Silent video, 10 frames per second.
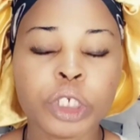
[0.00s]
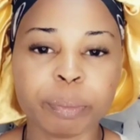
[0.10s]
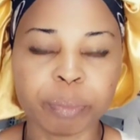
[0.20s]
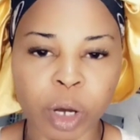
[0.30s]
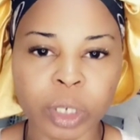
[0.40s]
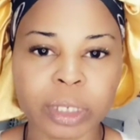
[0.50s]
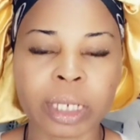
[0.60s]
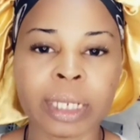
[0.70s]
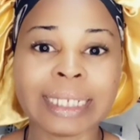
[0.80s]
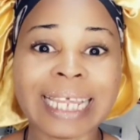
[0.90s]

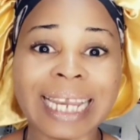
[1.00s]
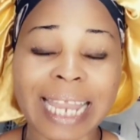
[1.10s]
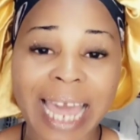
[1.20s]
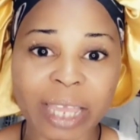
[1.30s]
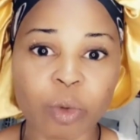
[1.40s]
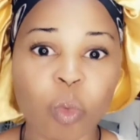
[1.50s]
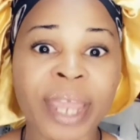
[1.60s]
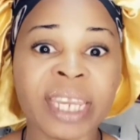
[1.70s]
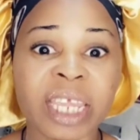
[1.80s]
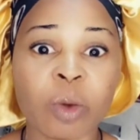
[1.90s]

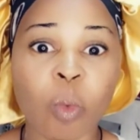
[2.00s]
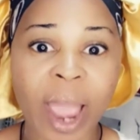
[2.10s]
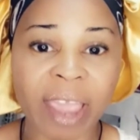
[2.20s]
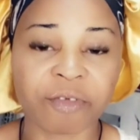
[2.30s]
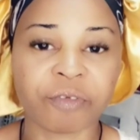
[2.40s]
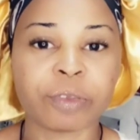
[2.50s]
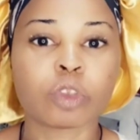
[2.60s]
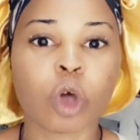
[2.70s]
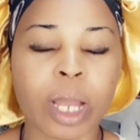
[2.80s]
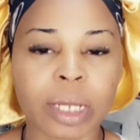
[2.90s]
remember when he
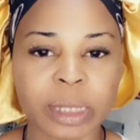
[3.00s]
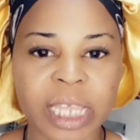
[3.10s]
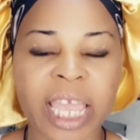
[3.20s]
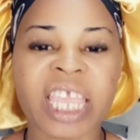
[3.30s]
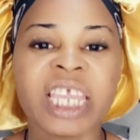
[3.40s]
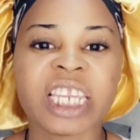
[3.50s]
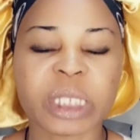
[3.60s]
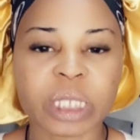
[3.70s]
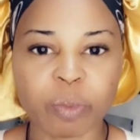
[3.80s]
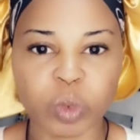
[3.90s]
was in the
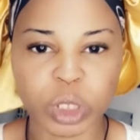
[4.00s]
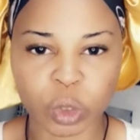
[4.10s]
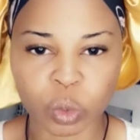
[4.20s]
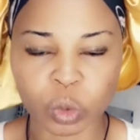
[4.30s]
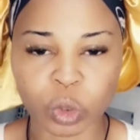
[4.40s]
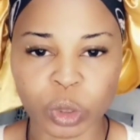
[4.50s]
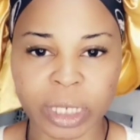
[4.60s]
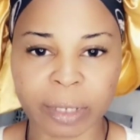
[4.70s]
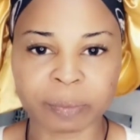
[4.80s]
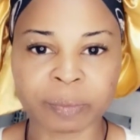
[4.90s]
hospital, Living Heart
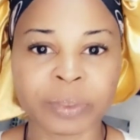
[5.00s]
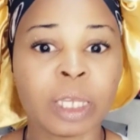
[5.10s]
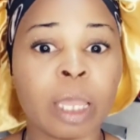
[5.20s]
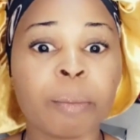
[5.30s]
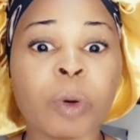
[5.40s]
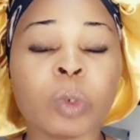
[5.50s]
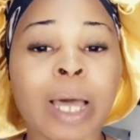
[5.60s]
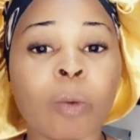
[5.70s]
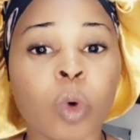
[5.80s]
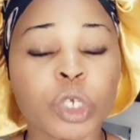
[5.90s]
Hospital,
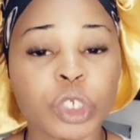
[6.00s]
Chevron.